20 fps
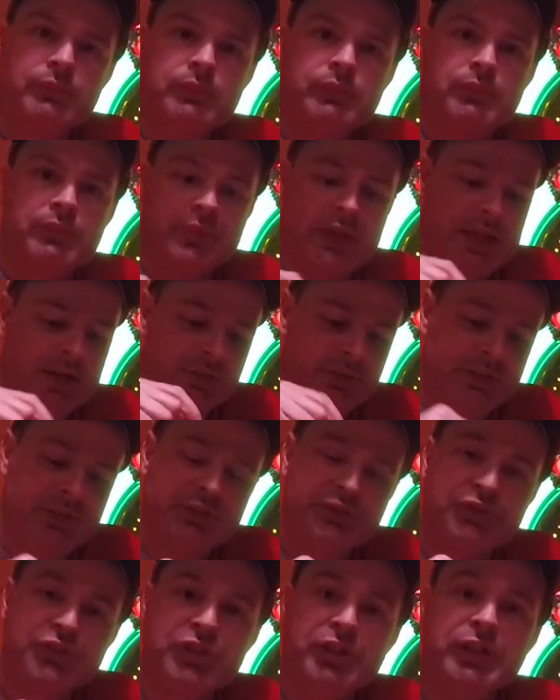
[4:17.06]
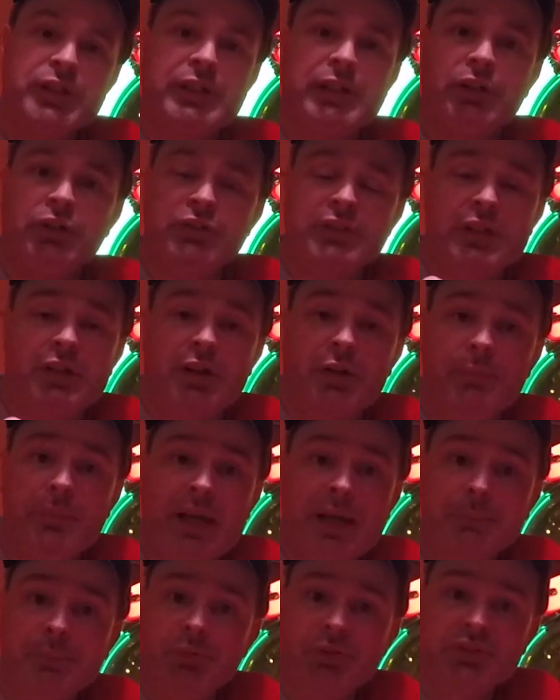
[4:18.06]
Now these Cheerios that are
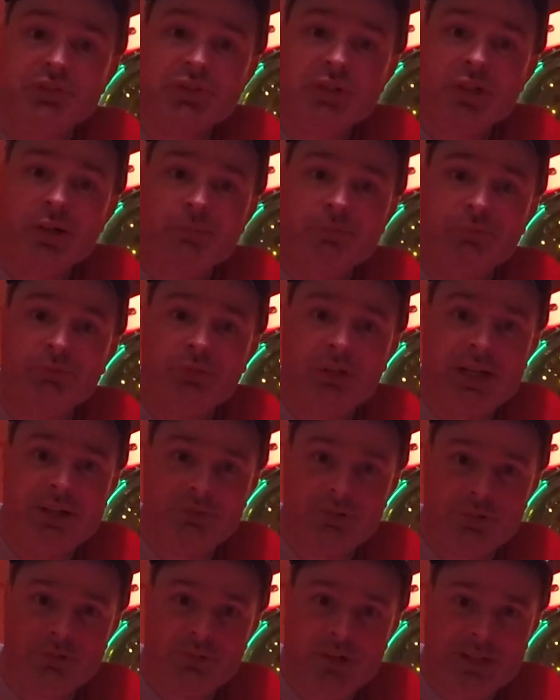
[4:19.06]
maple syrup flavored,